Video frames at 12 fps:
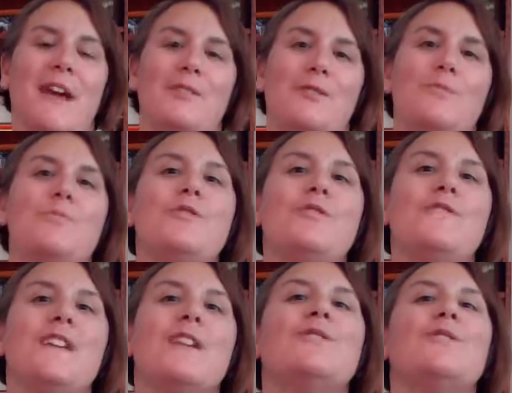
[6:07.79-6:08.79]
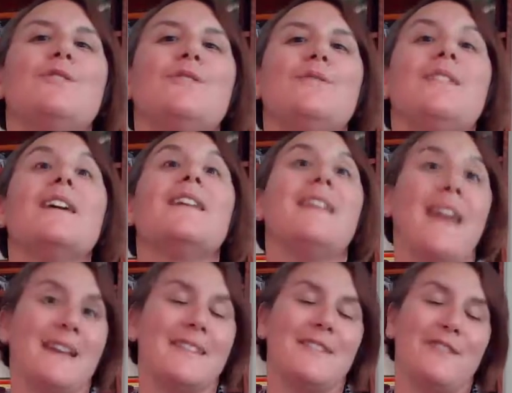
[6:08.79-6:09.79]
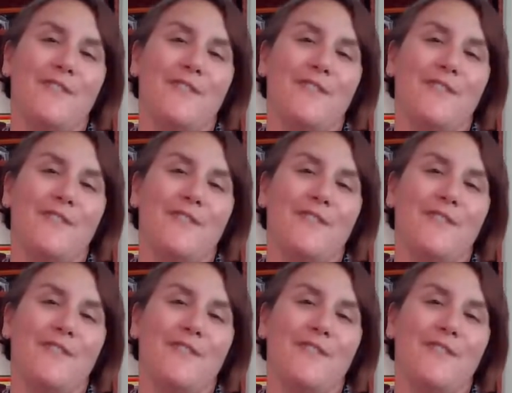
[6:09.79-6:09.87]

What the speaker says: as you move into the next